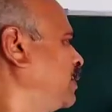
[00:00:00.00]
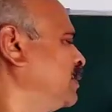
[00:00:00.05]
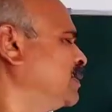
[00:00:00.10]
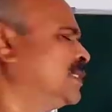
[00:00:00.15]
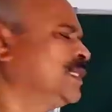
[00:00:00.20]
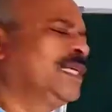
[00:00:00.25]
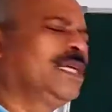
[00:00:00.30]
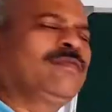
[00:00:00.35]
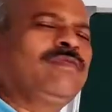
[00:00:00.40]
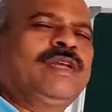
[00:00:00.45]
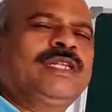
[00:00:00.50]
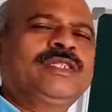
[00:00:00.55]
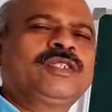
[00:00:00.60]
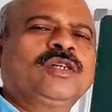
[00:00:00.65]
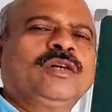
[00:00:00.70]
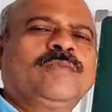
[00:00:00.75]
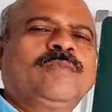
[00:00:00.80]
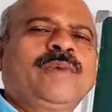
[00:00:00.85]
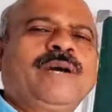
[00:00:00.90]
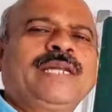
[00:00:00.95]
sequence
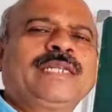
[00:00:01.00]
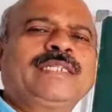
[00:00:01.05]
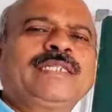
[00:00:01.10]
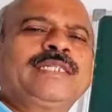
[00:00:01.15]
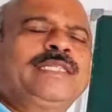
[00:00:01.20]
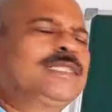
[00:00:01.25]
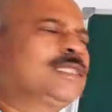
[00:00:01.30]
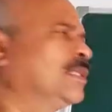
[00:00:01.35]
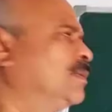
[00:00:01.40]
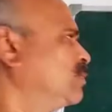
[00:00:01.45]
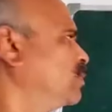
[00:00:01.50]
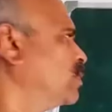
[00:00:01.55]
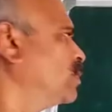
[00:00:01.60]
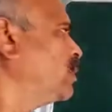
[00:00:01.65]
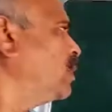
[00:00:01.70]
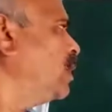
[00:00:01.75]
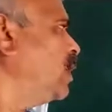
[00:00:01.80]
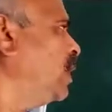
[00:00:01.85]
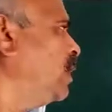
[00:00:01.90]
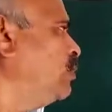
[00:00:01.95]
of partial sums,
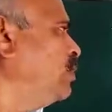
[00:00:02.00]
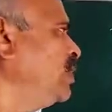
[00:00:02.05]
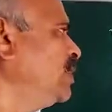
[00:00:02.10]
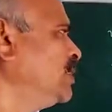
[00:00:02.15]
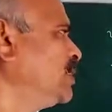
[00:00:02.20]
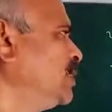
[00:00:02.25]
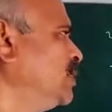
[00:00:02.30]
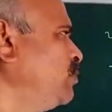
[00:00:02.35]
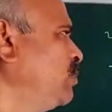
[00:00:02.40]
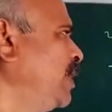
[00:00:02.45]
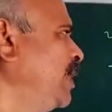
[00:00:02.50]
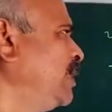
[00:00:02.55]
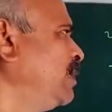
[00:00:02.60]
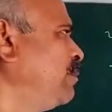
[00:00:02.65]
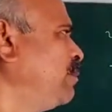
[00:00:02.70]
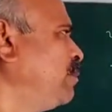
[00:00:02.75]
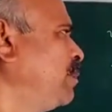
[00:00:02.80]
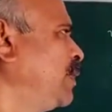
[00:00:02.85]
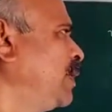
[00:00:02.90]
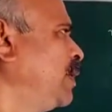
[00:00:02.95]
how it is
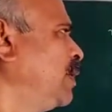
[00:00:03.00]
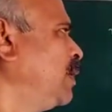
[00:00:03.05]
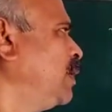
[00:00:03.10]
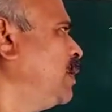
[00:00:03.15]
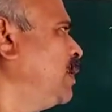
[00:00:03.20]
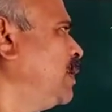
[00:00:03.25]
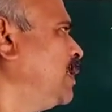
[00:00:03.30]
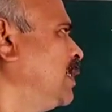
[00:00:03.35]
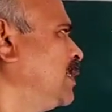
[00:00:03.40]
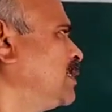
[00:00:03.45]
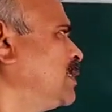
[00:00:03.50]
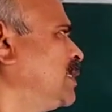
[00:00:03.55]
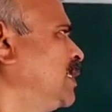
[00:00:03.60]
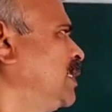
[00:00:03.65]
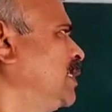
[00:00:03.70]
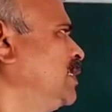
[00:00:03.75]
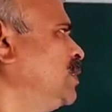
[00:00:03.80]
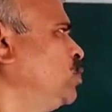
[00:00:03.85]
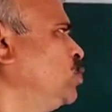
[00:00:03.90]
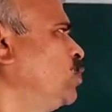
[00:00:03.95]
defined?
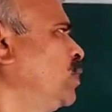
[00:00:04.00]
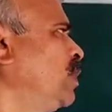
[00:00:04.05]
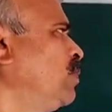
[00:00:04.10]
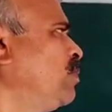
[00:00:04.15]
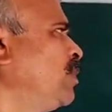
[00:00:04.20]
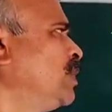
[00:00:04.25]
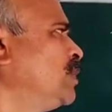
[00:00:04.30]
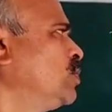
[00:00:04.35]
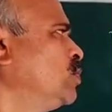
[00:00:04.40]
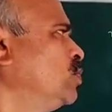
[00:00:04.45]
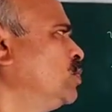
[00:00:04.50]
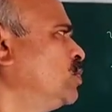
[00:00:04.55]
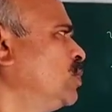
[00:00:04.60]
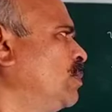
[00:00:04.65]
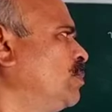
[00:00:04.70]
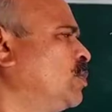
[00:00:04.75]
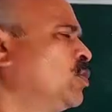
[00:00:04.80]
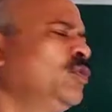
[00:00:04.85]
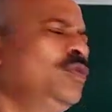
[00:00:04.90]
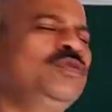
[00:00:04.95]
Sn is U1 plus U2
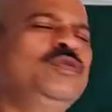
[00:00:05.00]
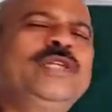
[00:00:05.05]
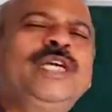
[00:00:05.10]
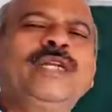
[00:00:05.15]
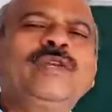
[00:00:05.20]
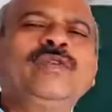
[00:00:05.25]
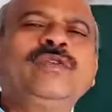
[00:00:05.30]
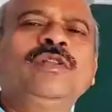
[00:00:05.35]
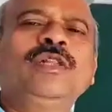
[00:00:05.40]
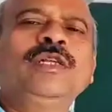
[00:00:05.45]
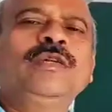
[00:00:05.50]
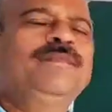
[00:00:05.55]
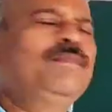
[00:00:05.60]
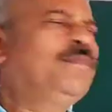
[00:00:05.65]
up to Un only.